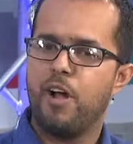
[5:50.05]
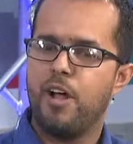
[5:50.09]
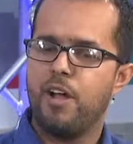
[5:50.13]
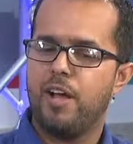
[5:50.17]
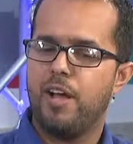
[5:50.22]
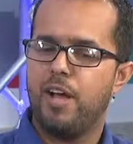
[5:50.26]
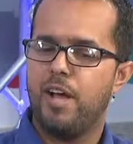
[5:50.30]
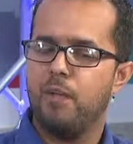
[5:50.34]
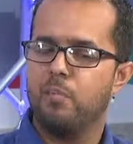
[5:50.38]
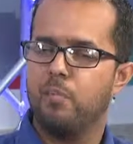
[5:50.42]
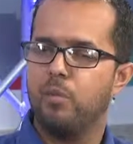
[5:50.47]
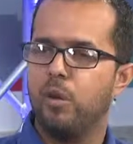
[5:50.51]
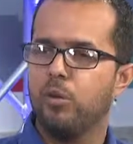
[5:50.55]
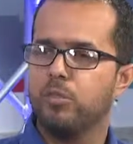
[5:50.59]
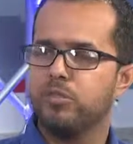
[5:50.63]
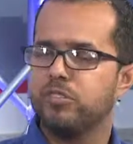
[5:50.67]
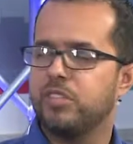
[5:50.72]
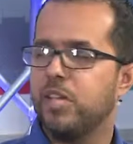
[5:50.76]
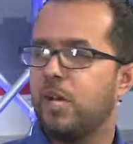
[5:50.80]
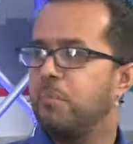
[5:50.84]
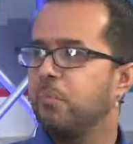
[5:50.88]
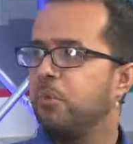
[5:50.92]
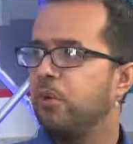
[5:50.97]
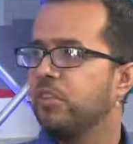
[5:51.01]
a mold
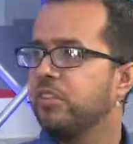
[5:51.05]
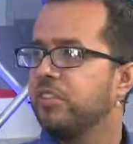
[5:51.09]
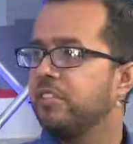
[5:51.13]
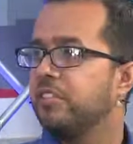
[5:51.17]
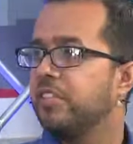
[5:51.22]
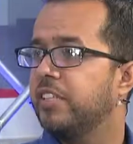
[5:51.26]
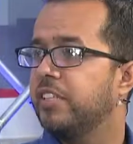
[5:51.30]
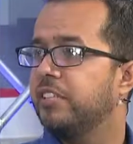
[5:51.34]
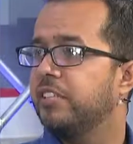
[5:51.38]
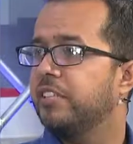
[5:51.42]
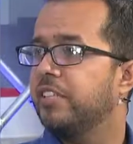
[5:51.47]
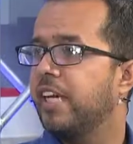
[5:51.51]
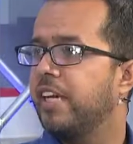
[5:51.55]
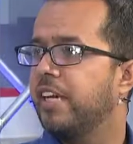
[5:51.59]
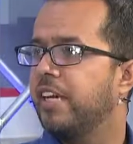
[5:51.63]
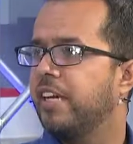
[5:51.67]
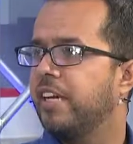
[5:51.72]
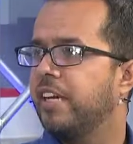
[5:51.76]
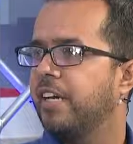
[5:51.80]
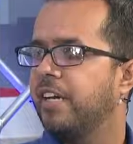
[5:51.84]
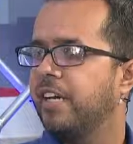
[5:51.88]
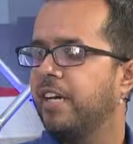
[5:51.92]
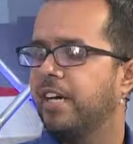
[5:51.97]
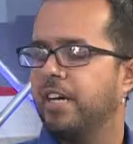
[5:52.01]
sample is
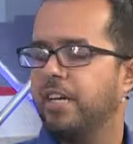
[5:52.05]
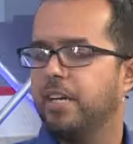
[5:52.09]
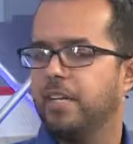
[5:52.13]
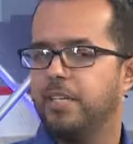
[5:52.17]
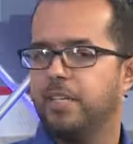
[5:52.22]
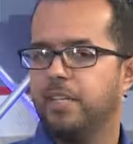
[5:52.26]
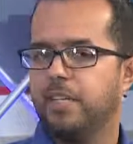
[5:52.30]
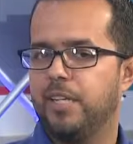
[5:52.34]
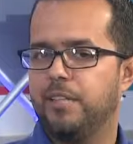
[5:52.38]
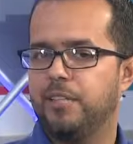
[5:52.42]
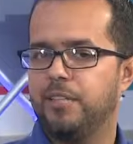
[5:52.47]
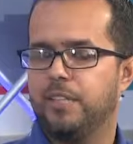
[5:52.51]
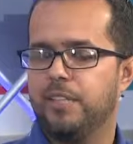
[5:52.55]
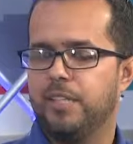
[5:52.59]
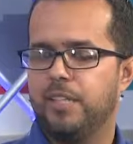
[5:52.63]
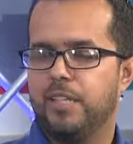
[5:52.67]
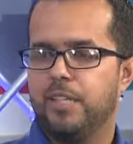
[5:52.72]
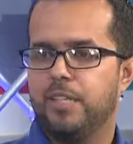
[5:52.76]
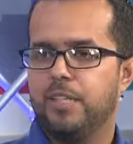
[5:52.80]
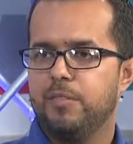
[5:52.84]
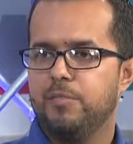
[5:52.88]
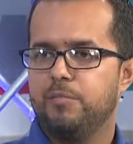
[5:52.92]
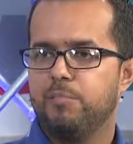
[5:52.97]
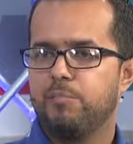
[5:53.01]
taken, and
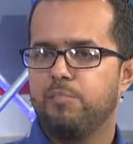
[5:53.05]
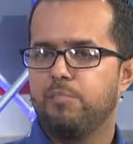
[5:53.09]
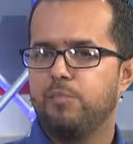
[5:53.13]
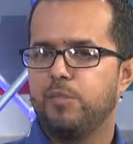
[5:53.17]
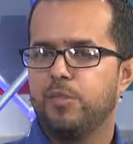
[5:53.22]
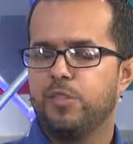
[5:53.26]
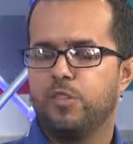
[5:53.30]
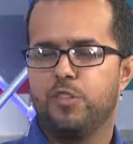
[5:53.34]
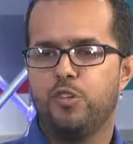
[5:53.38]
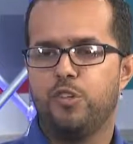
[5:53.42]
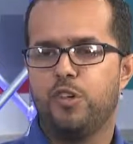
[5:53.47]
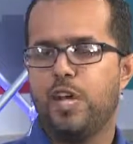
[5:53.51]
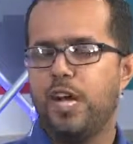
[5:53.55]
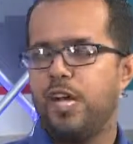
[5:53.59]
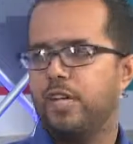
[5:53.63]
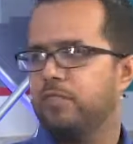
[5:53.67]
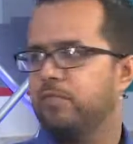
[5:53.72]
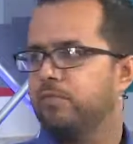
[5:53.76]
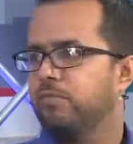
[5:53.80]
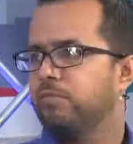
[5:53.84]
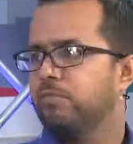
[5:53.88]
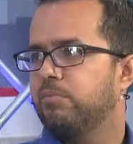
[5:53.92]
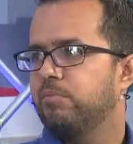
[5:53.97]
you can